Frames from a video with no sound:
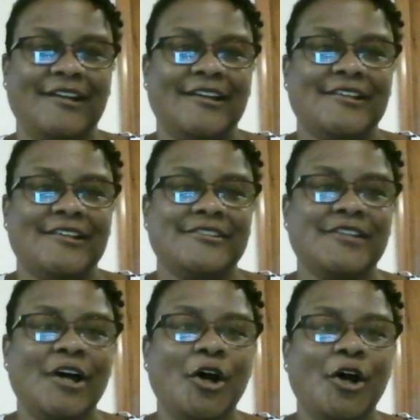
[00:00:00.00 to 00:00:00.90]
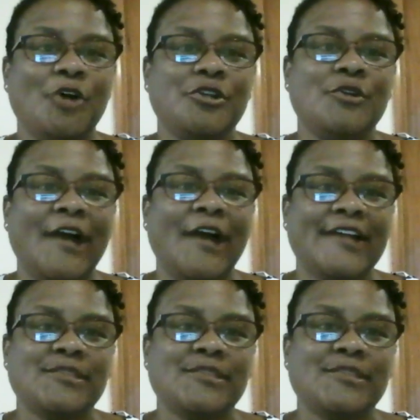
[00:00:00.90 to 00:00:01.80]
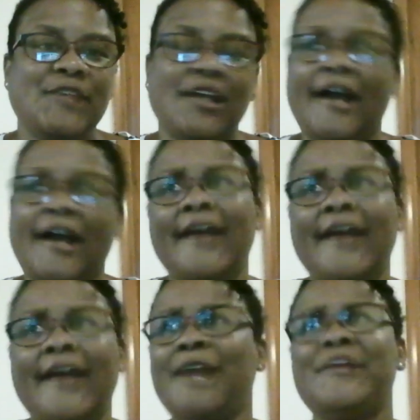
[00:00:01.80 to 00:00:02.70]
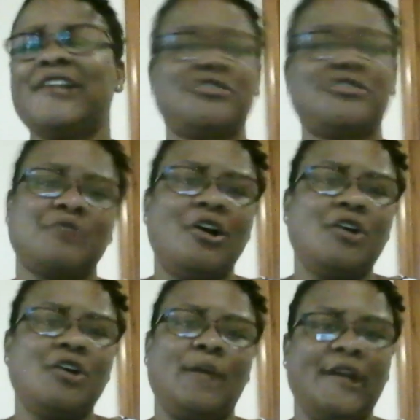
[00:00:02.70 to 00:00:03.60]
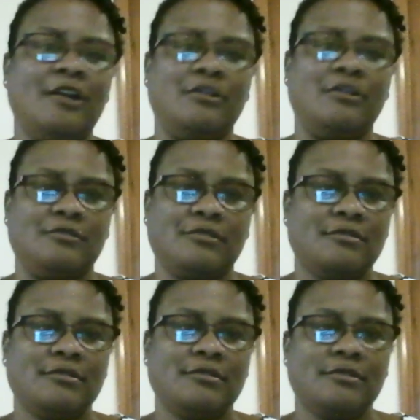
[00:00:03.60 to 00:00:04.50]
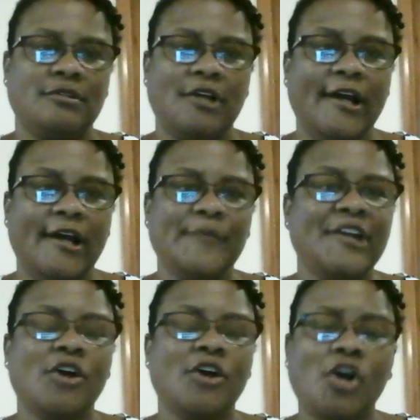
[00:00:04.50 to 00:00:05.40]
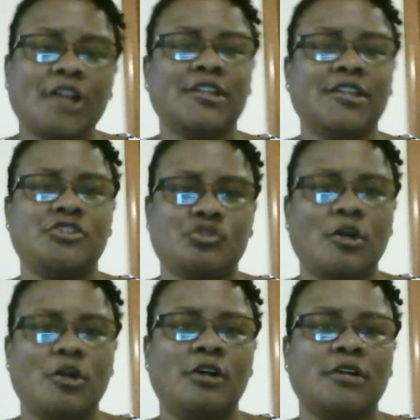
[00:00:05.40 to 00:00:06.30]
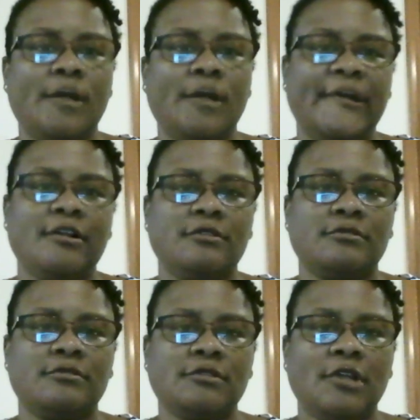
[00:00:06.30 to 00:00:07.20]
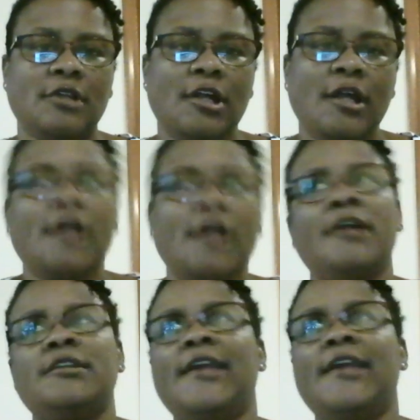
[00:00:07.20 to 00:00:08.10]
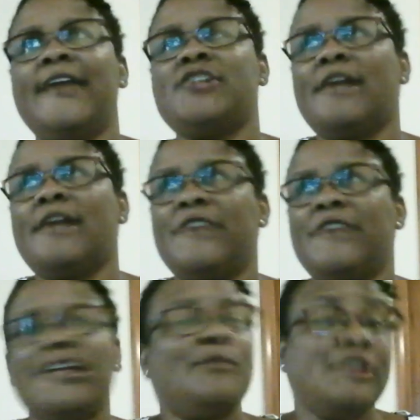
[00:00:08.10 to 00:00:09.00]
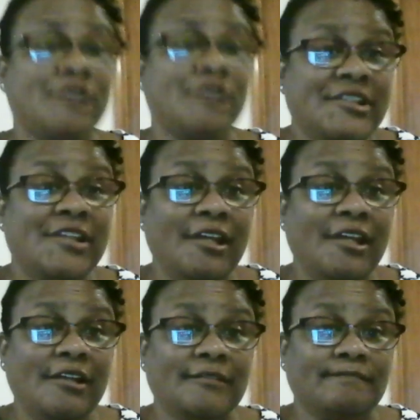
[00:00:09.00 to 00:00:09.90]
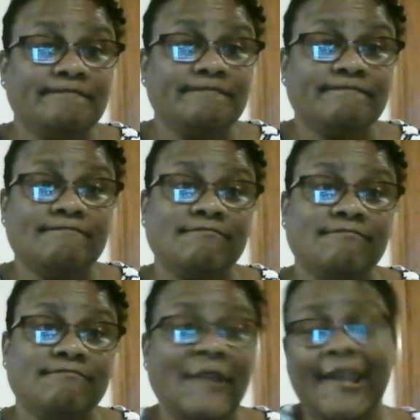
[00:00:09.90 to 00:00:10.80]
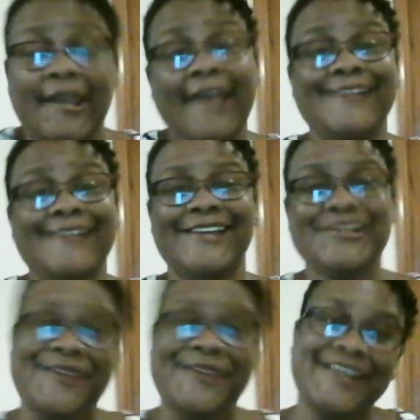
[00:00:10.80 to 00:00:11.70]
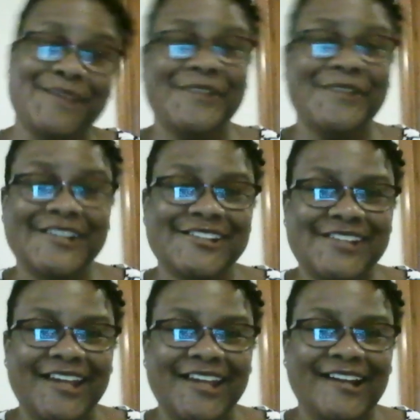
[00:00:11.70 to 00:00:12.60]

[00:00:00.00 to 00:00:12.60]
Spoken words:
So you ask me, I'm not strong on my own. I'm not hardly strong on my own. The HIV community, the gay and lesbian community,